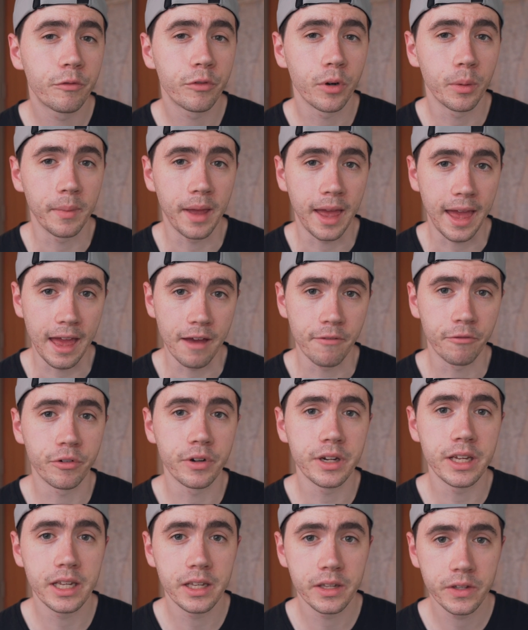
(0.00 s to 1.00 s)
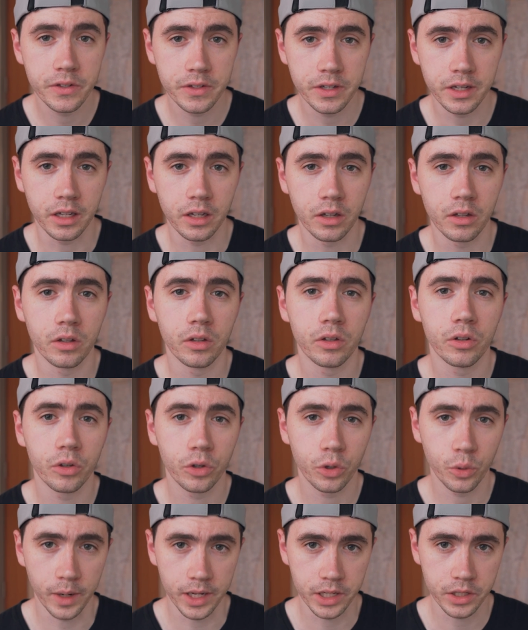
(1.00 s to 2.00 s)
from every single
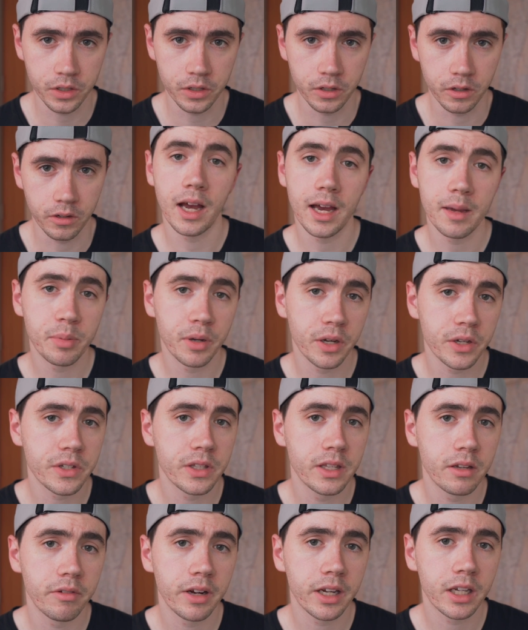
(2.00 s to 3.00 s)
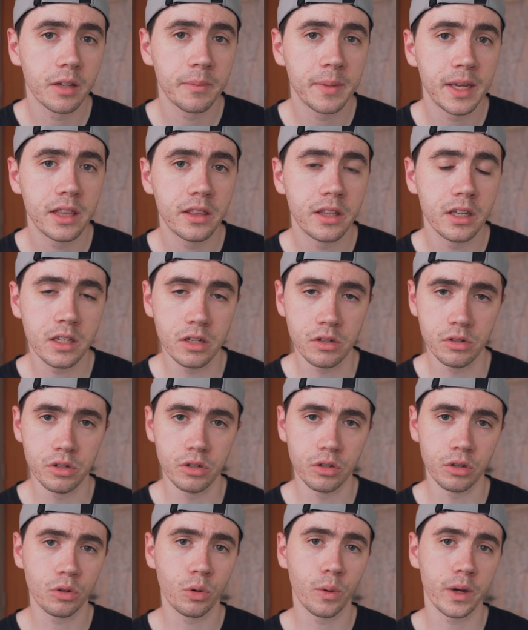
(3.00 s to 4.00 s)
question. I personally recommend that you
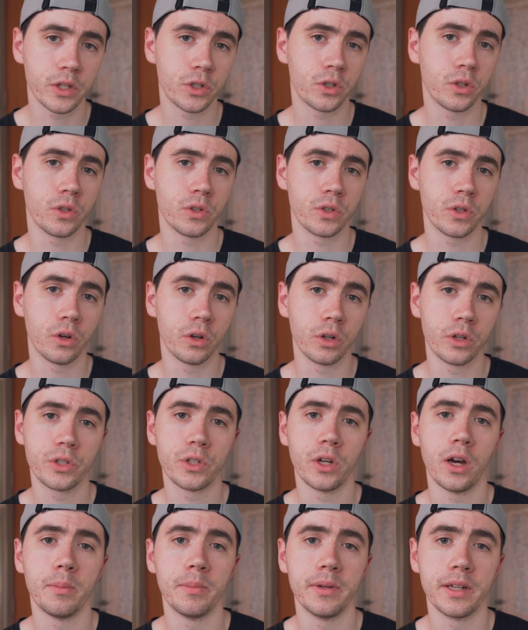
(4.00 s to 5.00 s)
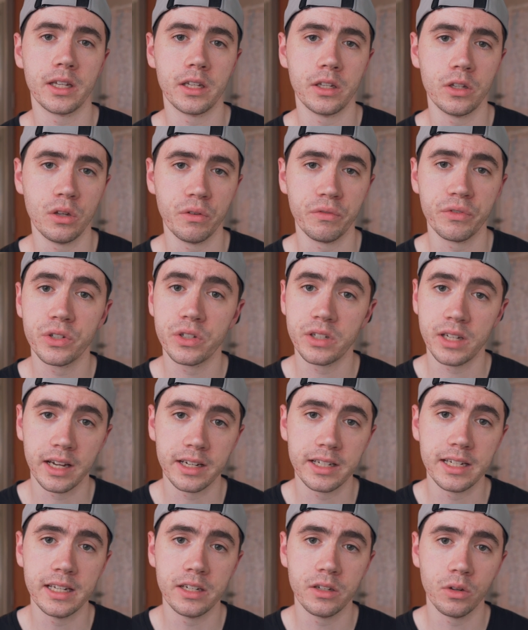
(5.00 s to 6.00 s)
do questions on a topic you've
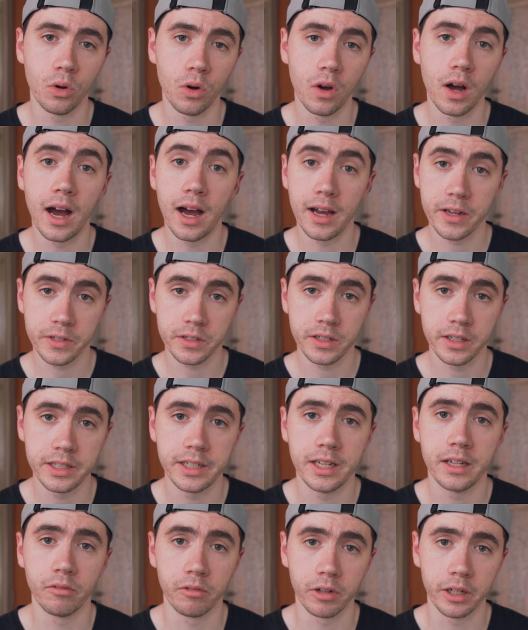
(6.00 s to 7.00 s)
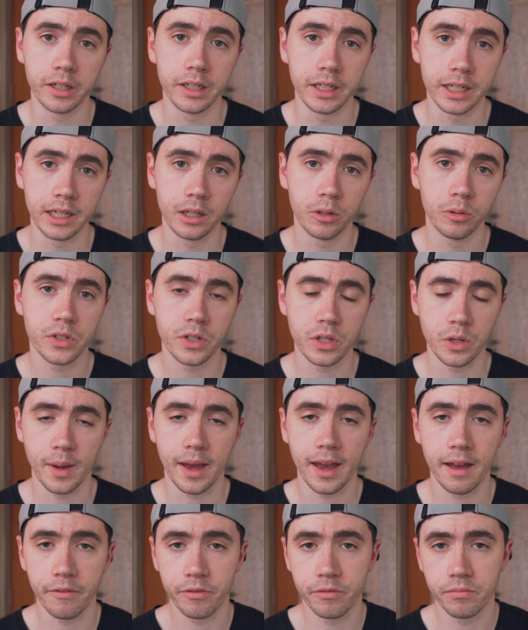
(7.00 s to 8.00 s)
studied or are studying right now, so you
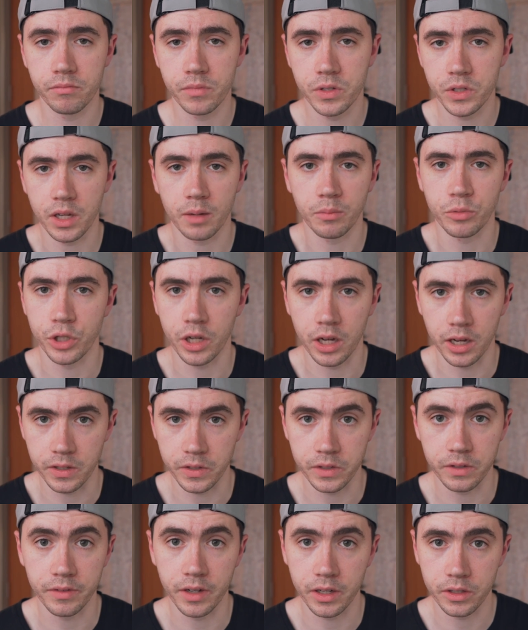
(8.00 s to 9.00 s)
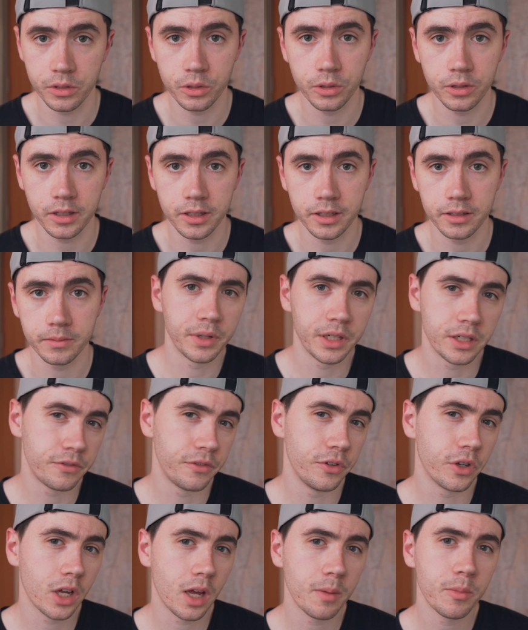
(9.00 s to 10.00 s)
have some chance of answering it. But if
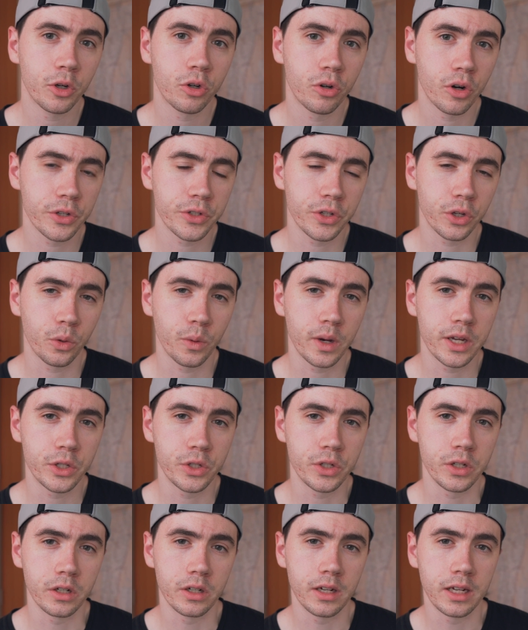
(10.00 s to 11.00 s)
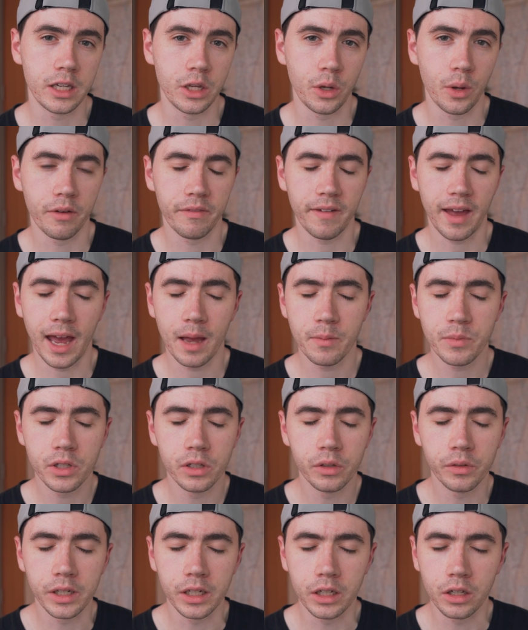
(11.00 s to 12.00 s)
you come across a question and you have
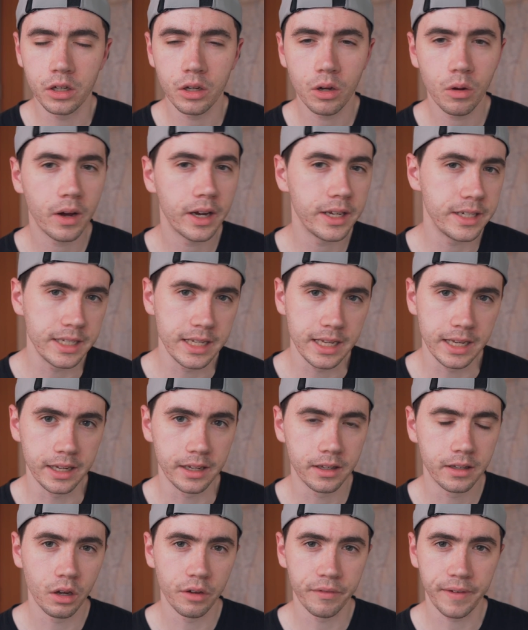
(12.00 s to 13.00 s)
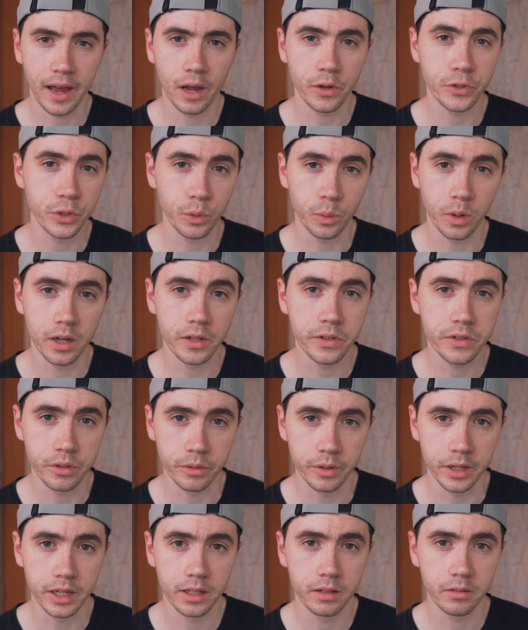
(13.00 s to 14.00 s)
absolutely no idea of how to answer
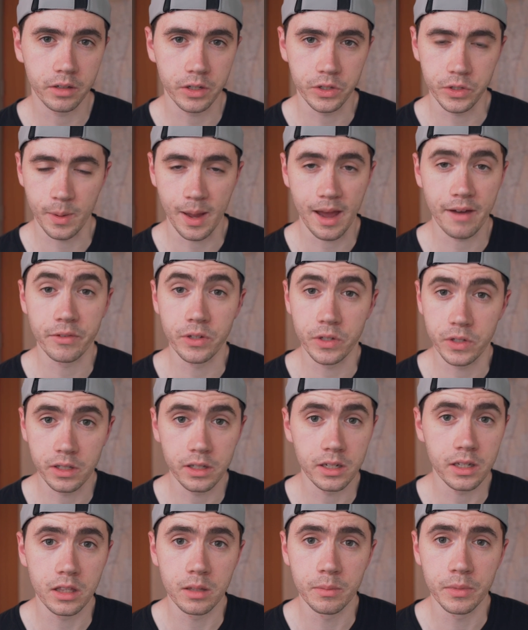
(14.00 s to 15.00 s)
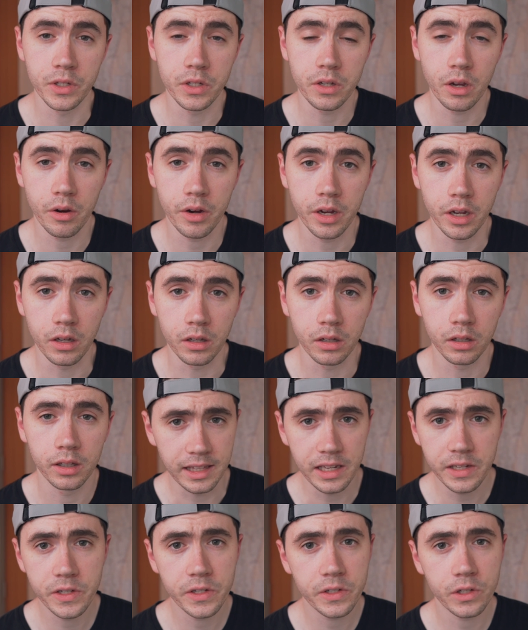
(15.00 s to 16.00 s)
it because you haven't studied the material,
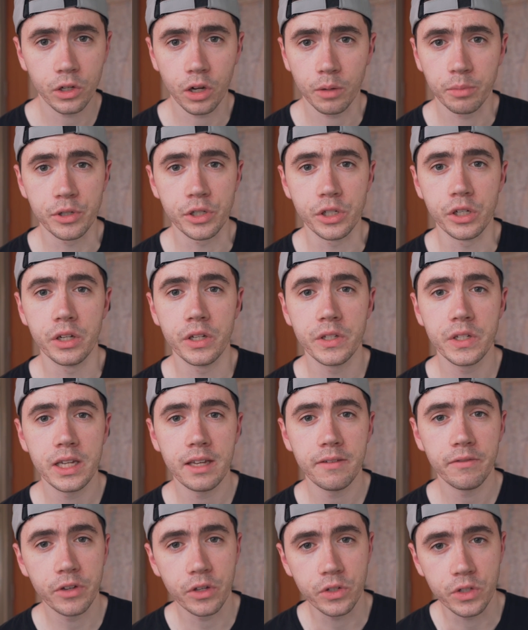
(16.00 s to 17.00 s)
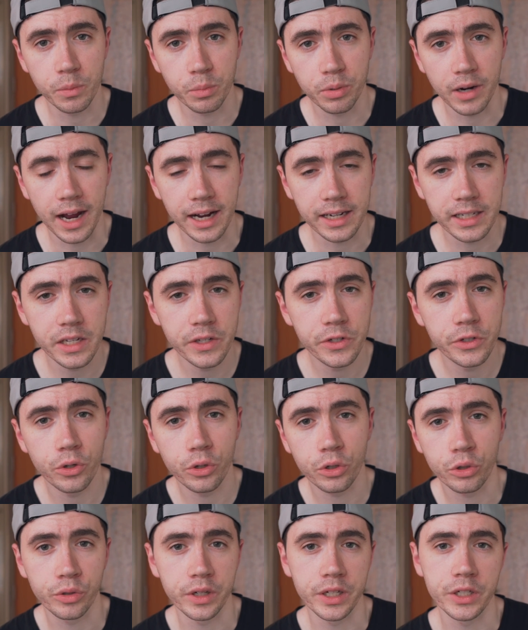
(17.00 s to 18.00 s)
this is an opportunity for you to practice your
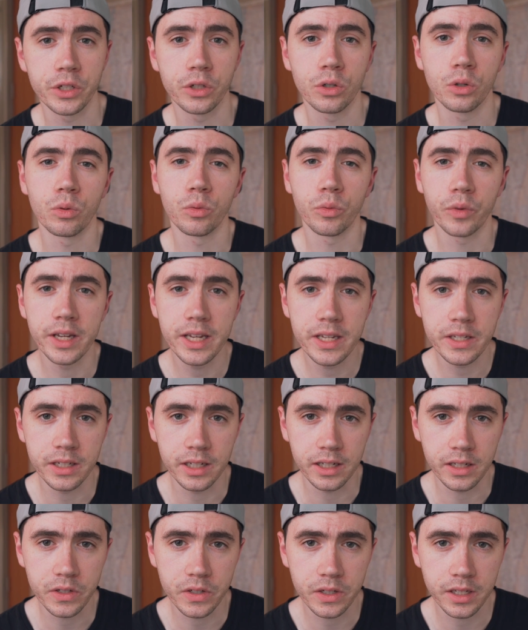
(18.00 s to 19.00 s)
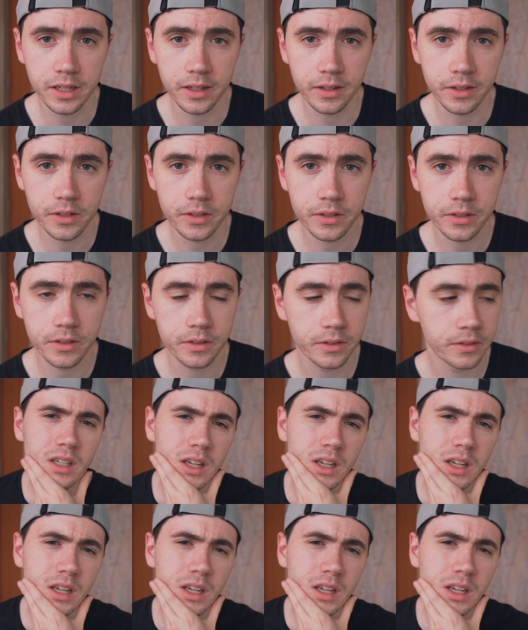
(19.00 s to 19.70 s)
critical reasoning skills.